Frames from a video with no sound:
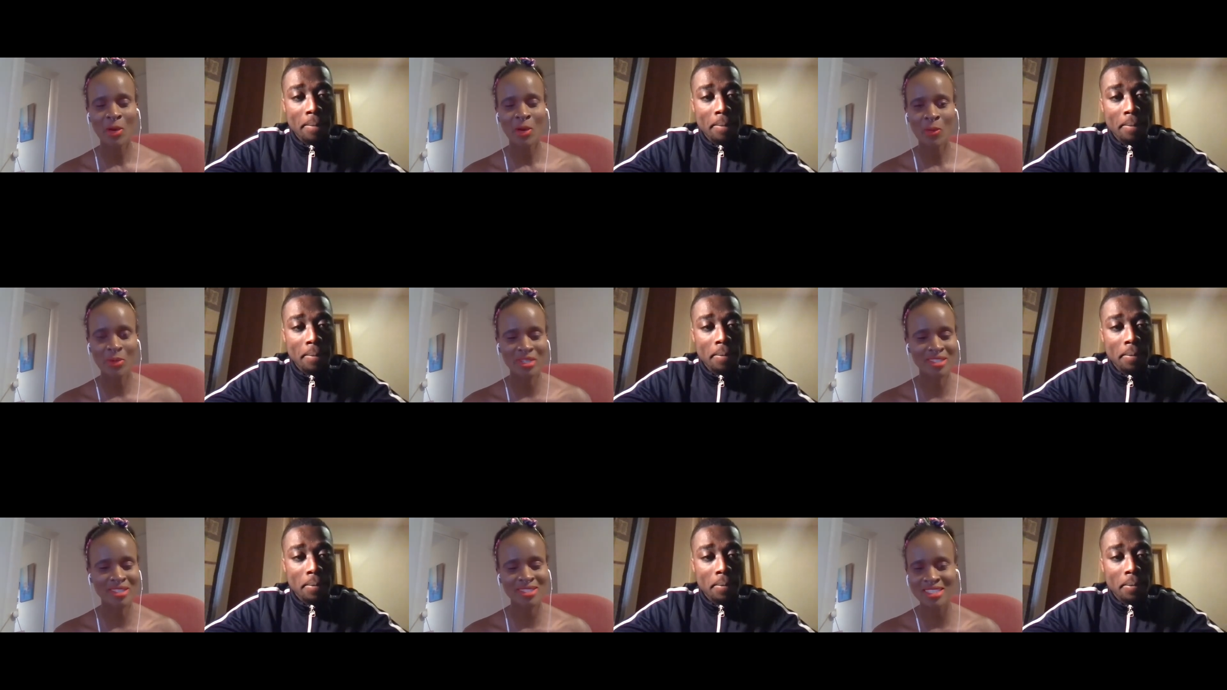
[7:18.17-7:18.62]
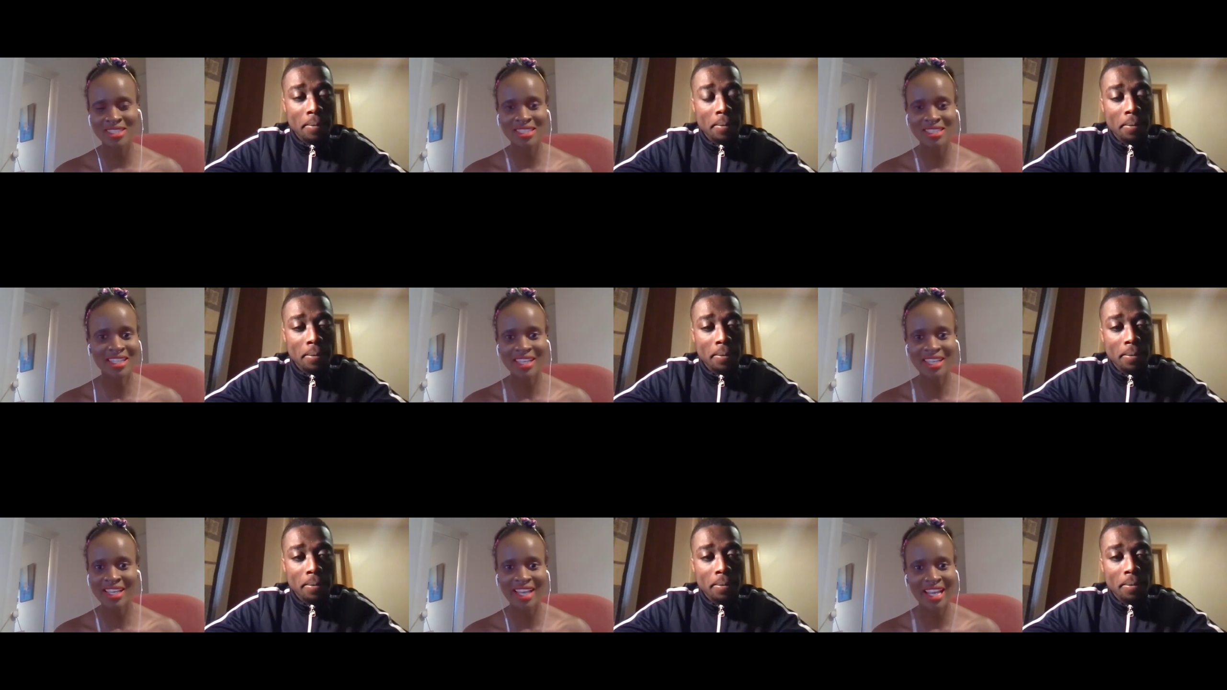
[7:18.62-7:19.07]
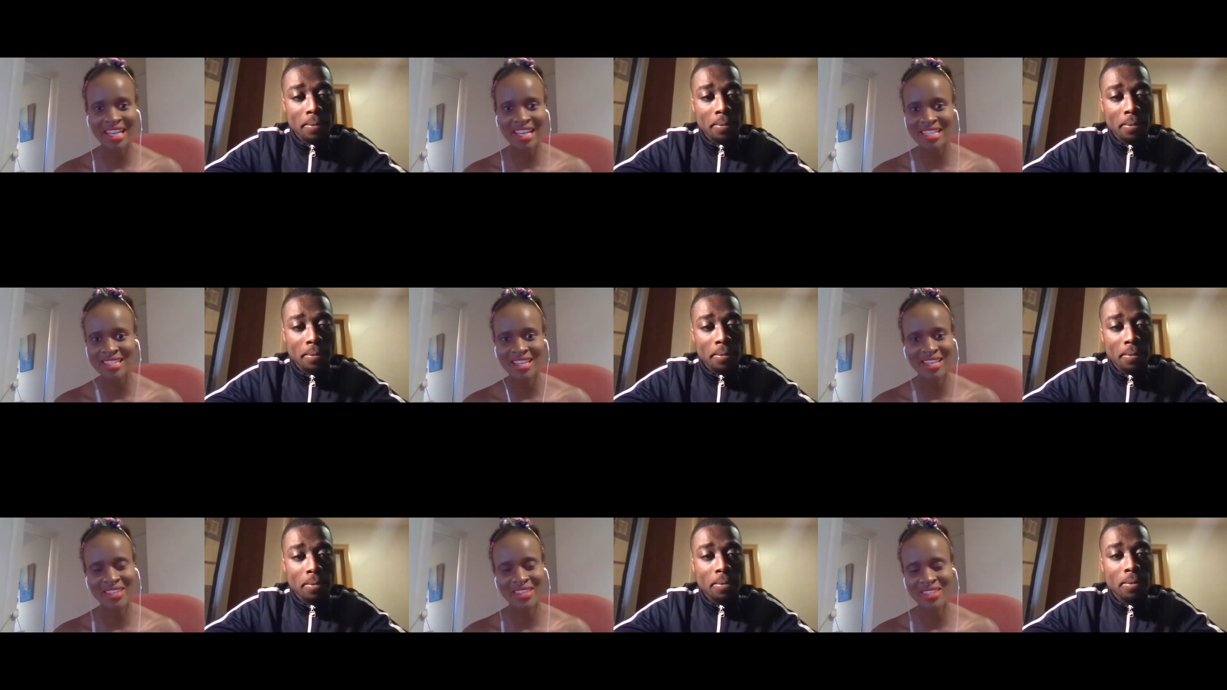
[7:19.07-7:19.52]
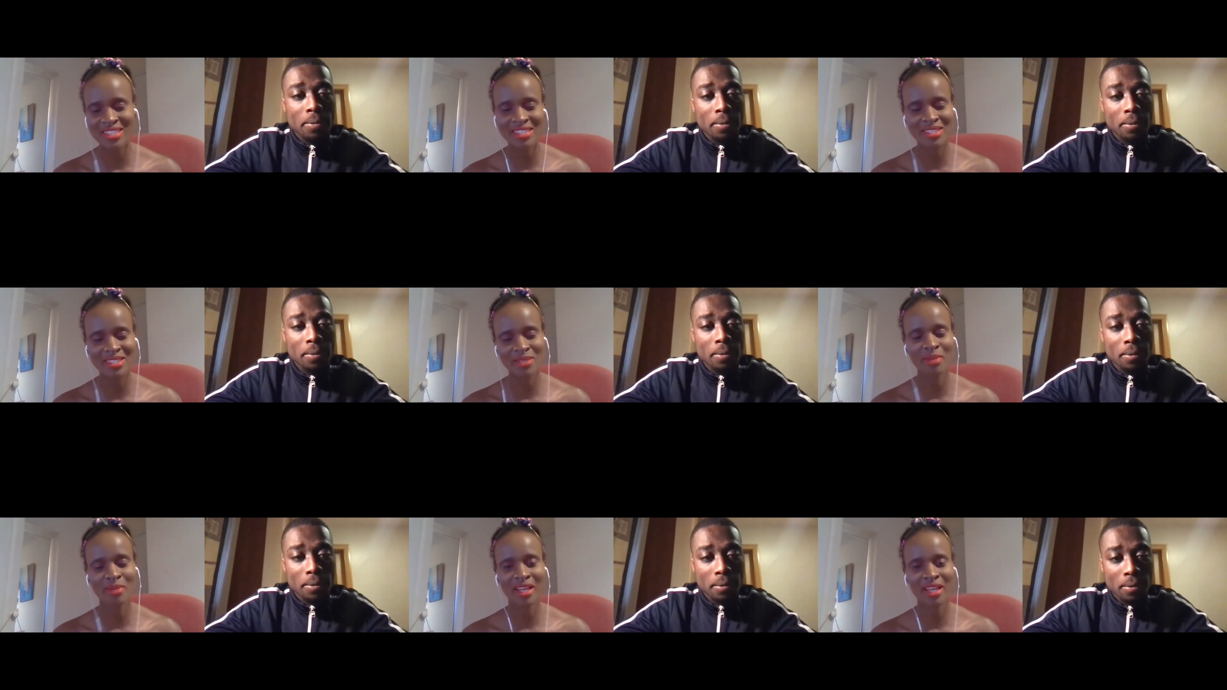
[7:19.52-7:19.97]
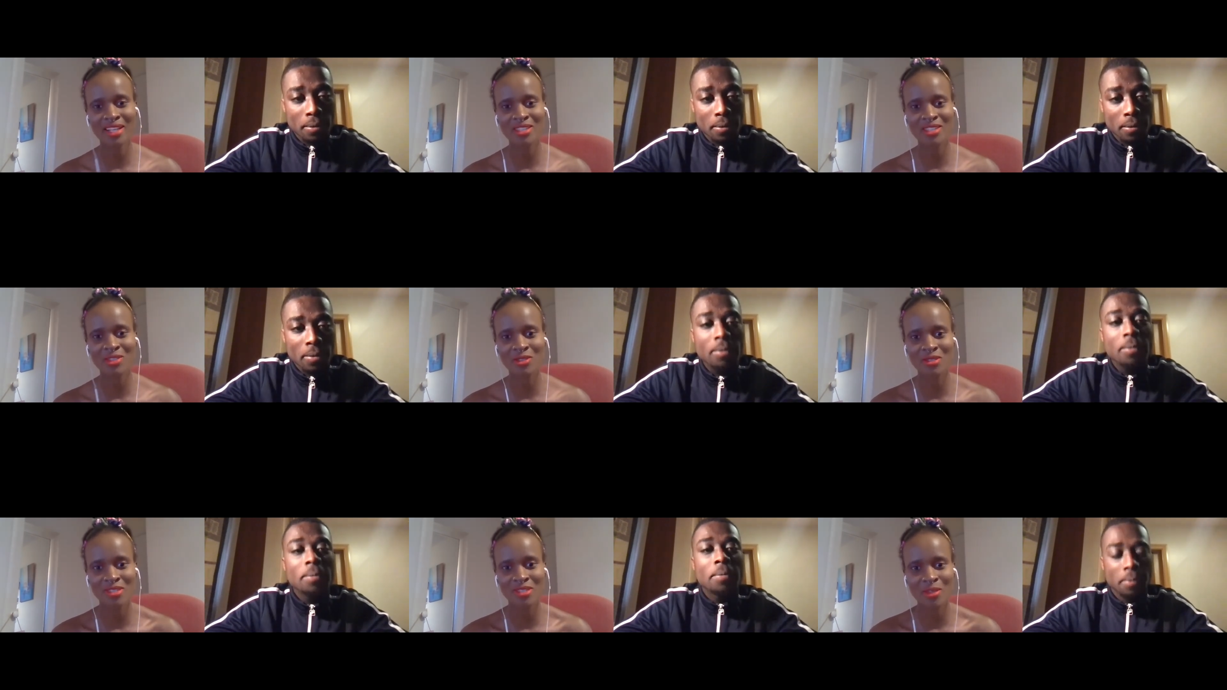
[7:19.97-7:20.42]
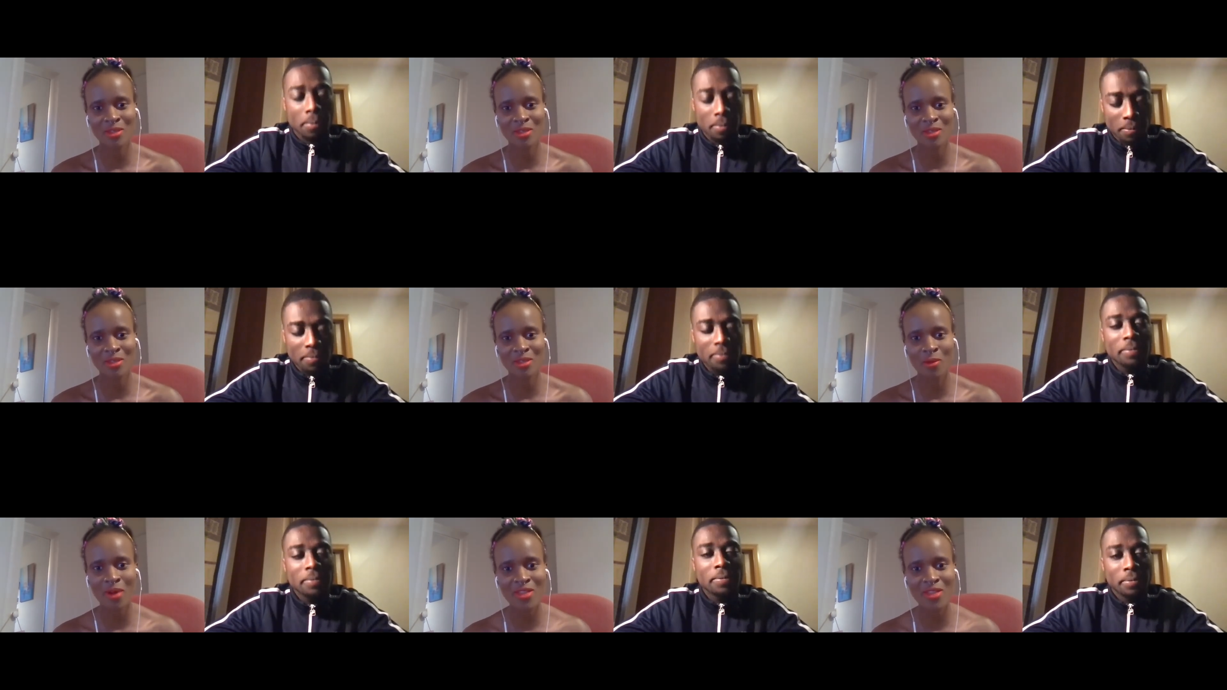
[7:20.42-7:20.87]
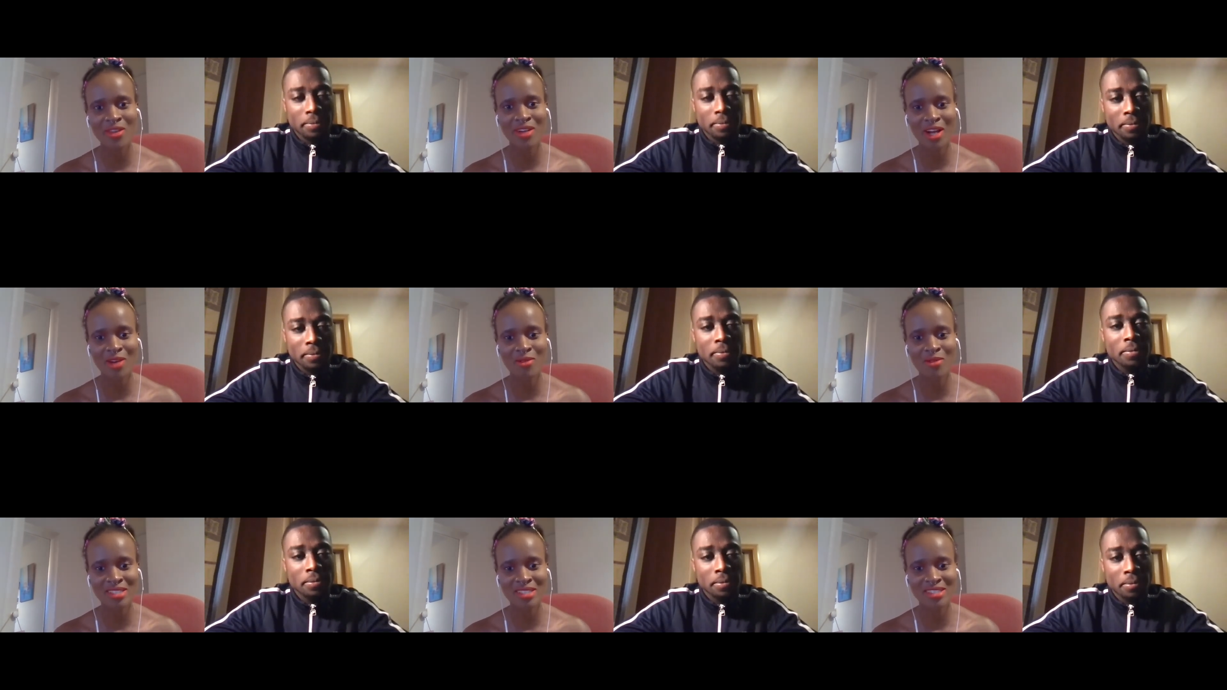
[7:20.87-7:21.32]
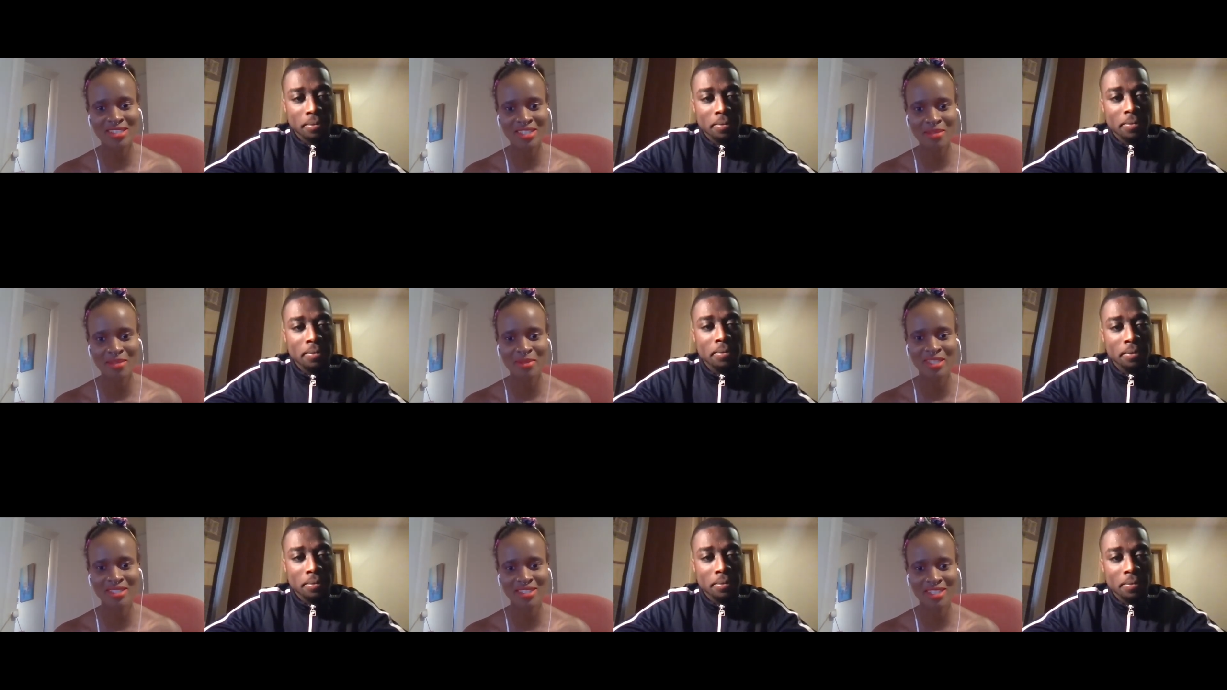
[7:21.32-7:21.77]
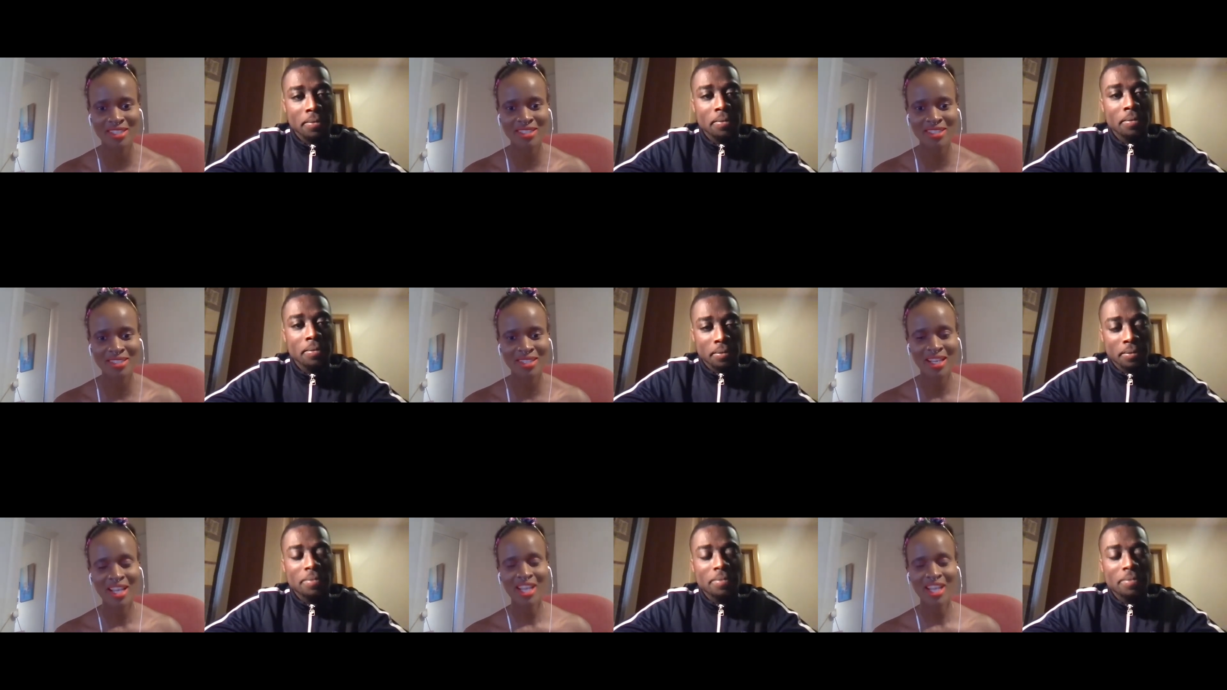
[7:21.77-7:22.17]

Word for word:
Speaker 1: we're still engaging in these debates to see whether or not racism exists.